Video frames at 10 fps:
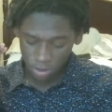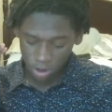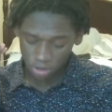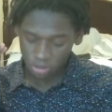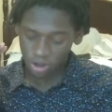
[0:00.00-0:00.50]

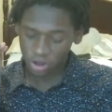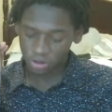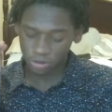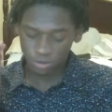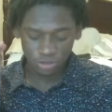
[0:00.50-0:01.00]
I thought
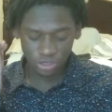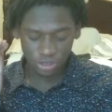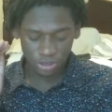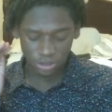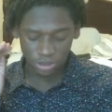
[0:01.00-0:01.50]
losing
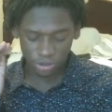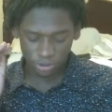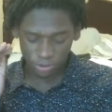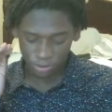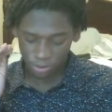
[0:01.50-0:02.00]
her
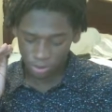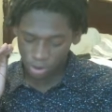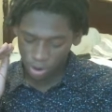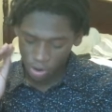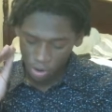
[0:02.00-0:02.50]

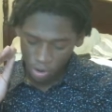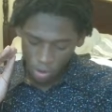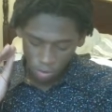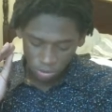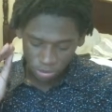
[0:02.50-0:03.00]

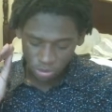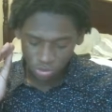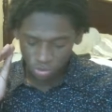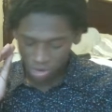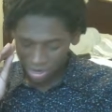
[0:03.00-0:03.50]
was too
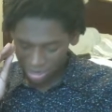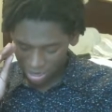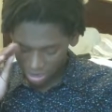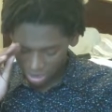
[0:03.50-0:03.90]
great, and